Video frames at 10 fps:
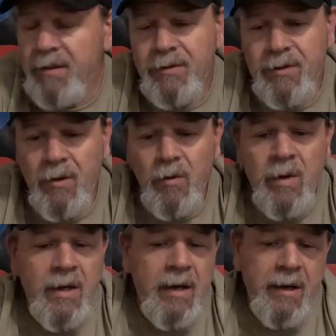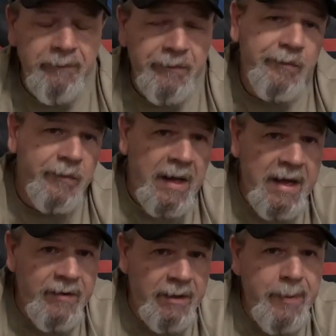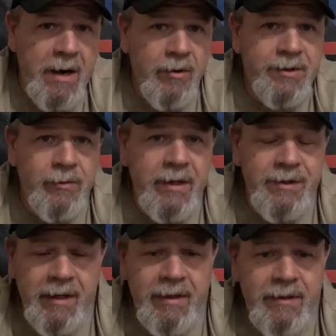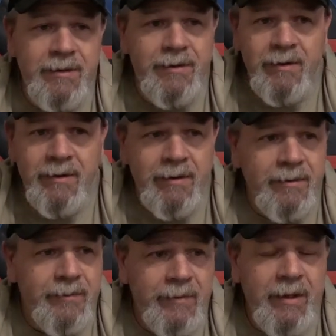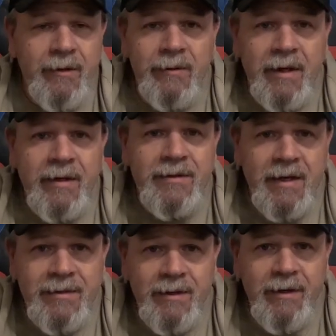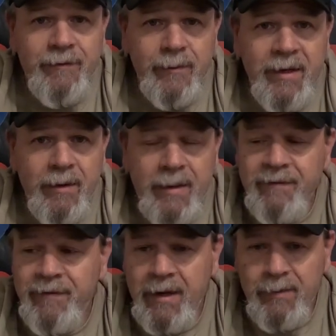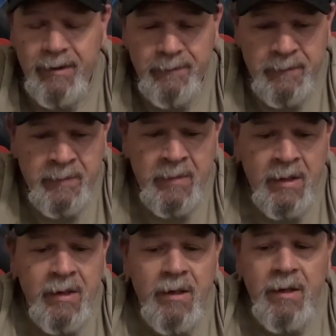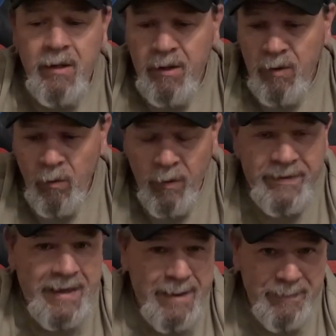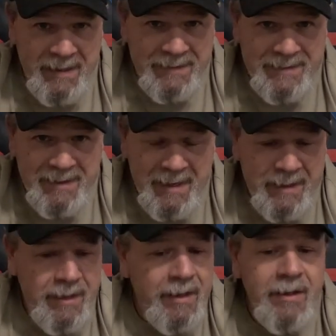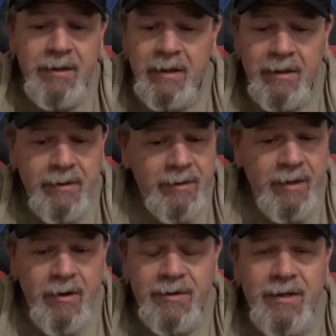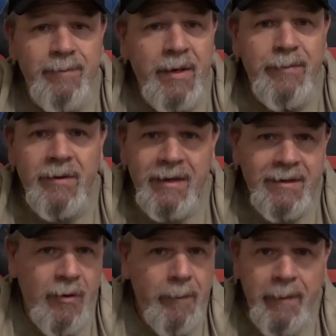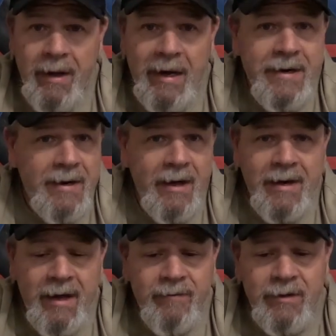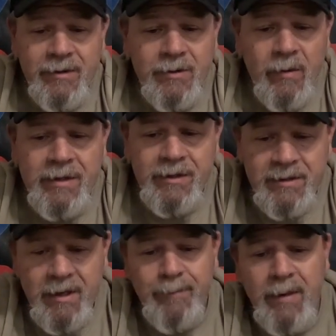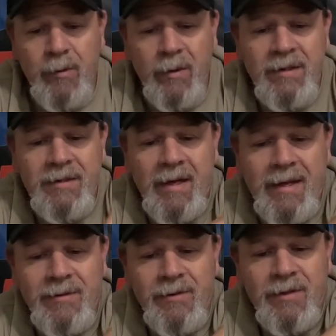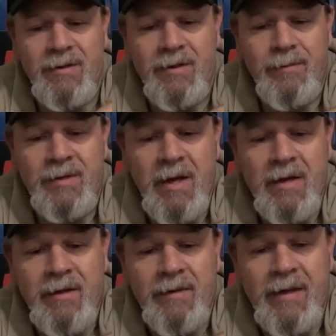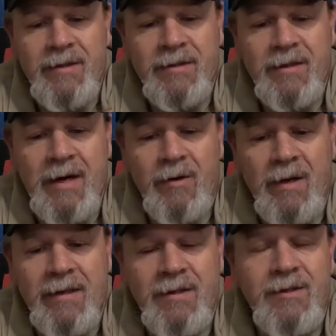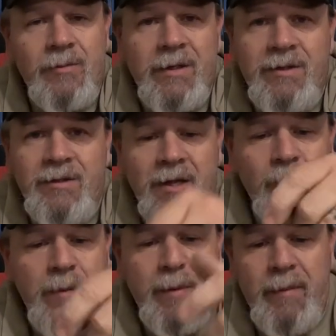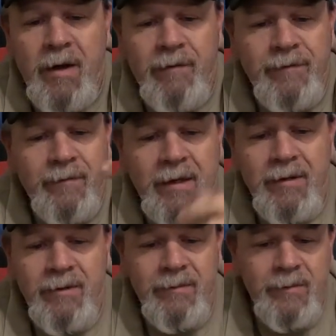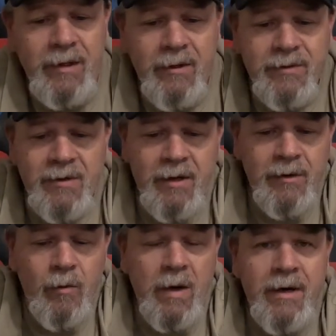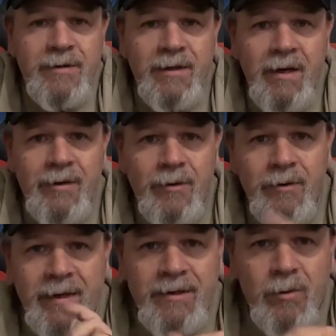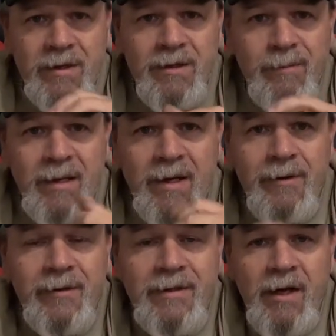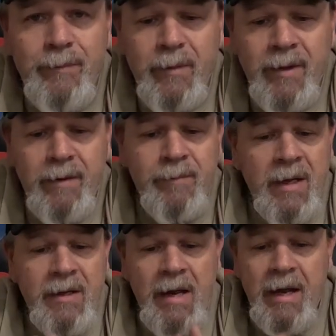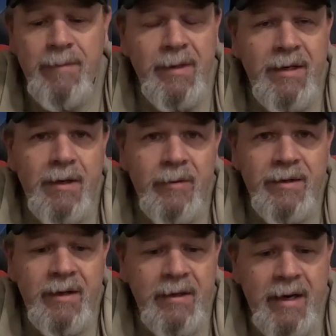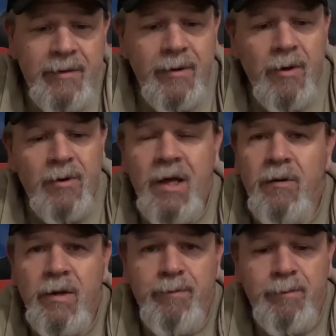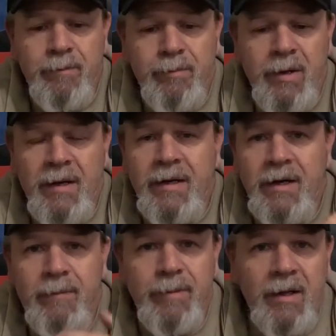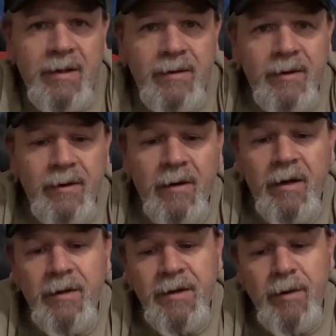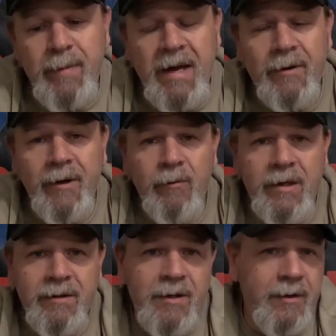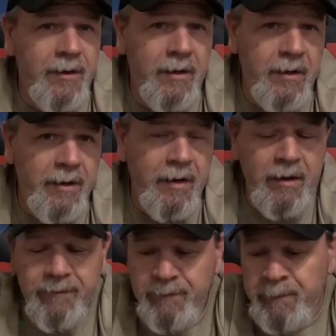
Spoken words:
So having a power switch is, you know, a necessity for me and my family. With that being said, there are some people that don't mind not having the switch. And some people with these Castle systems, they don't like these switches. They rip them off, they, you know, solder the wires together, or they twist them together and tape them up and be done with it. And they're okay with plugging and unplugging their battery when turn it on and off.